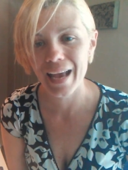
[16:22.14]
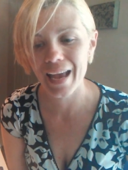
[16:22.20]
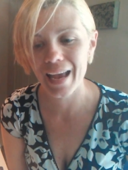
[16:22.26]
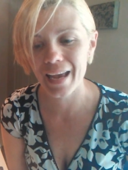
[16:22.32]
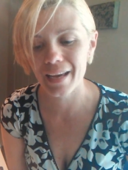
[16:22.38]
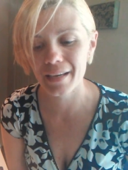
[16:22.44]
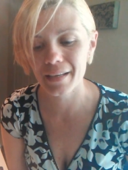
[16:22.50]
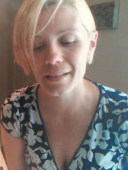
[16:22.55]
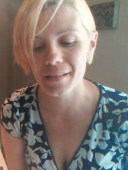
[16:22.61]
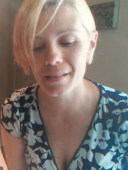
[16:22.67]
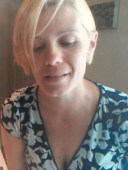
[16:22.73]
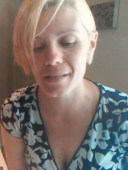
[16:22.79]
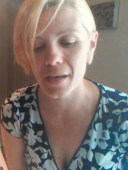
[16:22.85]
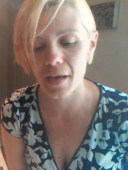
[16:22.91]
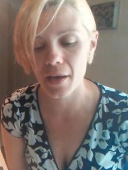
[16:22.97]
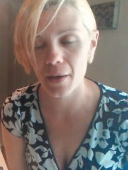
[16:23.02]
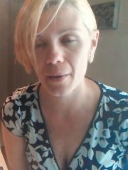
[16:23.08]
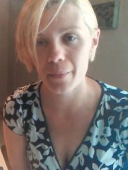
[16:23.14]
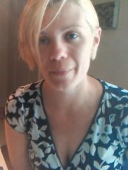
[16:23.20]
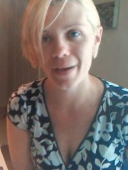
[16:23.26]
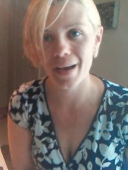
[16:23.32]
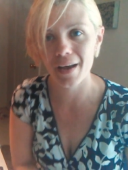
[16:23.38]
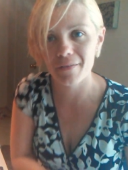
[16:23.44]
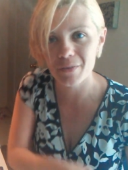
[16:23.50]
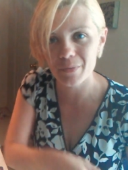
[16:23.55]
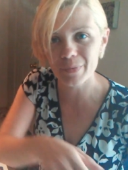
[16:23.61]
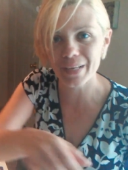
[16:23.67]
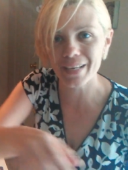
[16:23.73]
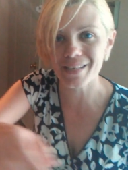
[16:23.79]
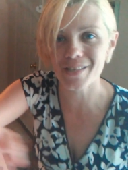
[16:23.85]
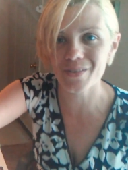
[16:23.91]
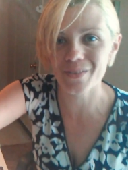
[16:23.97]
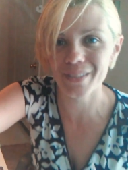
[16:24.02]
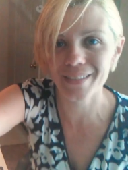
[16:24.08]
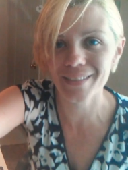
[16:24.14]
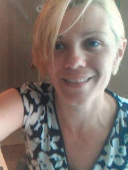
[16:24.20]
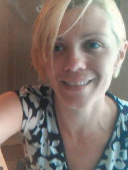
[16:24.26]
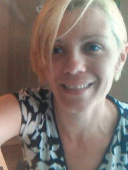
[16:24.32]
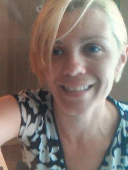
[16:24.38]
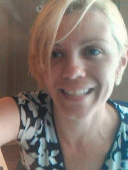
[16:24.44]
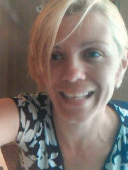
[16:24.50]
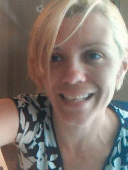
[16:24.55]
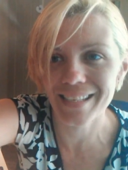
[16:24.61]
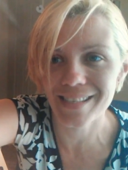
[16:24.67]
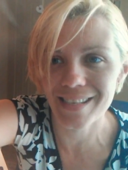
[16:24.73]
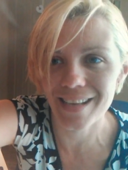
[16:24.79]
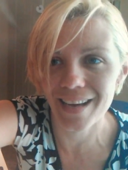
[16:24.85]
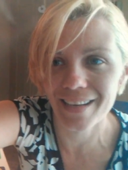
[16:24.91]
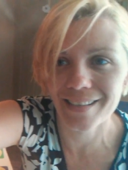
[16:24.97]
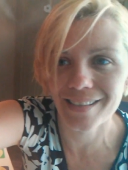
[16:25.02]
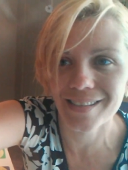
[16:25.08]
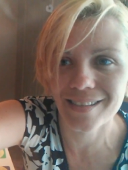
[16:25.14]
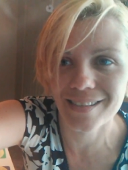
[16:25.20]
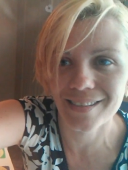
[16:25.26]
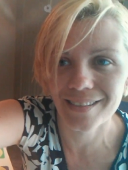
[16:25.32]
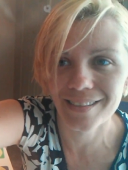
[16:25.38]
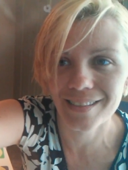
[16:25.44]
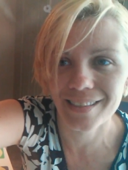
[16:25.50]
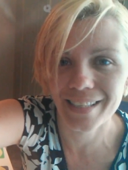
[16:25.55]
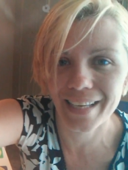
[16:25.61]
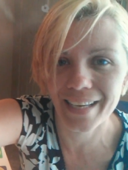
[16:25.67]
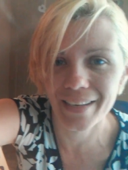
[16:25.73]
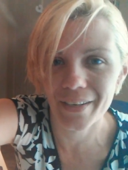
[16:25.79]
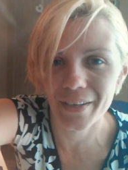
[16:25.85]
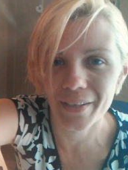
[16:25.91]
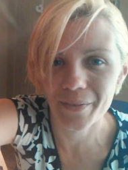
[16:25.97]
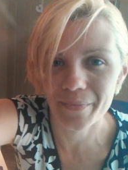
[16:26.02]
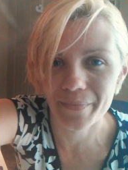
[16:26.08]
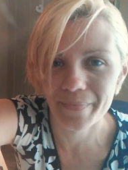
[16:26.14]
And um, have a blessed one. Thanks, guys. Later.